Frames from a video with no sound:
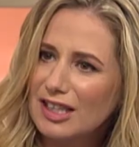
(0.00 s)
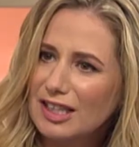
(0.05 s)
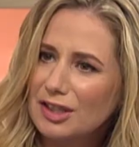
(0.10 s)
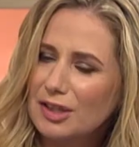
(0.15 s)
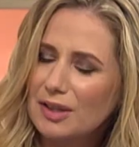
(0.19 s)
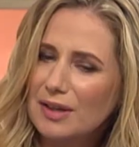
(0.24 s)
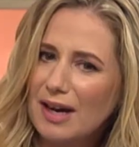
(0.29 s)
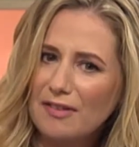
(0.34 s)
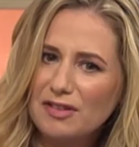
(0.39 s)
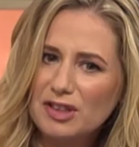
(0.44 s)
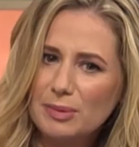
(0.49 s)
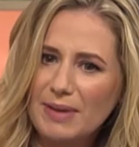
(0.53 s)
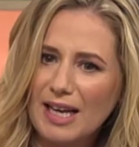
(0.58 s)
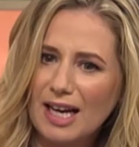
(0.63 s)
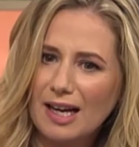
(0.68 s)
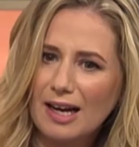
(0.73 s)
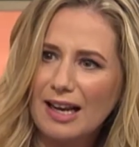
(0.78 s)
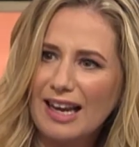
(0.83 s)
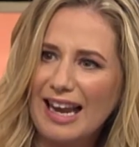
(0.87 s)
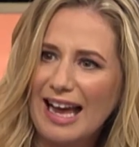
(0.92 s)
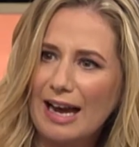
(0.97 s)
yeah. you have to be
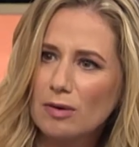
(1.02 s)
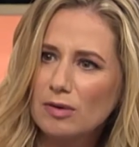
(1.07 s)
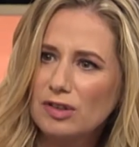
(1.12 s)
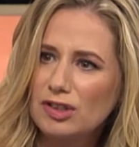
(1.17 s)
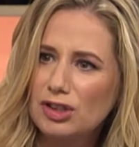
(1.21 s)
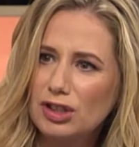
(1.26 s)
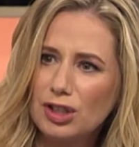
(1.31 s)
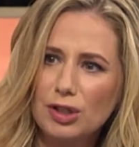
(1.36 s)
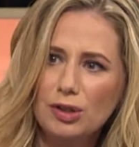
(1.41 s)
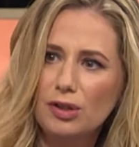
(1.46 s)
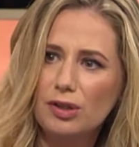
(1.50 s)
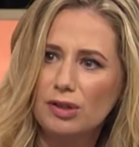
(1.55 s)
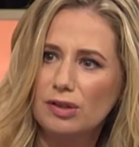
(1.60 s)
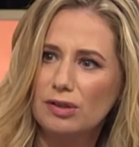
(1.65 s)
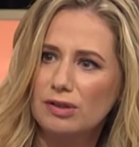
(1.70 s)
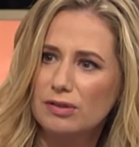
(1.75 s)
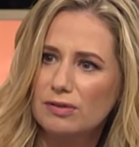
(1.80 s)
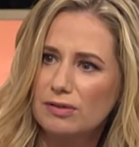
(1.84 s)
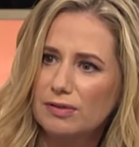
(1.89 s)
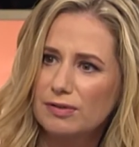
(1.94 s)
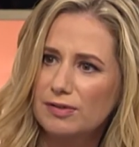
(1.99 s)
a clown
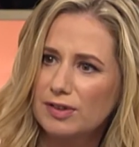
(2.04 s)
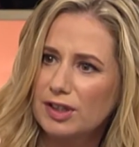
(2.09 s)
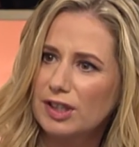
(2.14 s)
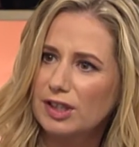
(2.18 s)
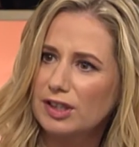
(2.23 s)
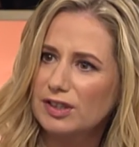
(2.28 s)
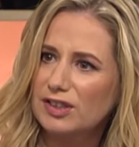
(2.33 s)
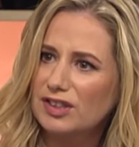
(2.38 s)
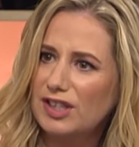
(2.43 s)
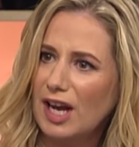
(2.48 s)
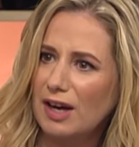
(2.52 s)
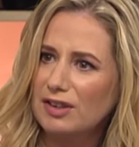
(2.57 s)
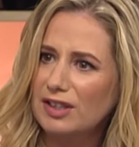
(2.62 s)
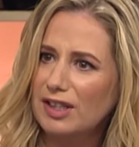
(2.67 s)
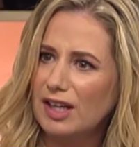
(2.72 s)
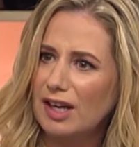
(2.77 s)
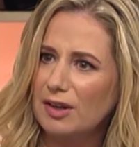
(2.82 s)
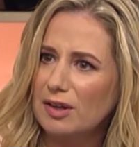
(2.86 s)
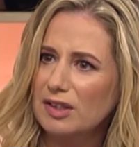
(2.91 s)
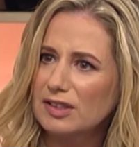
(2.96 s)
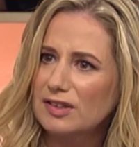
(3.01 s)
turn first,
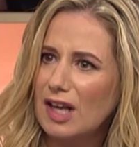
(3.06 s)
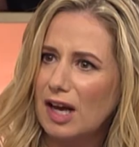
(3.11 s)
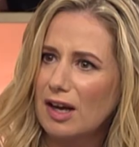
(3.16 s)
yes. don't you? So, so,